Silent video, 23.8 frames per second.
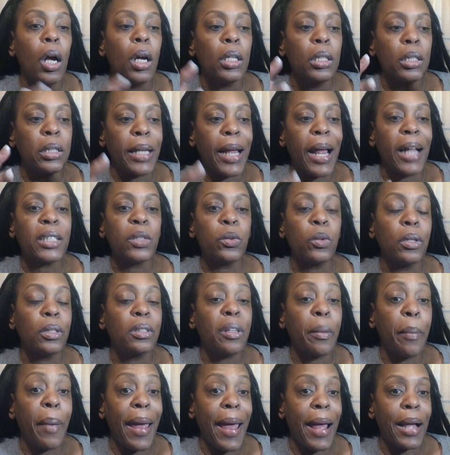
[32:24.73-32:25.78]
what the pack I
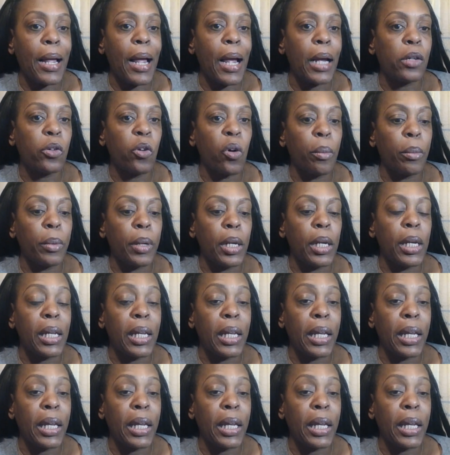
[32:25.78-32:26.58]
normally get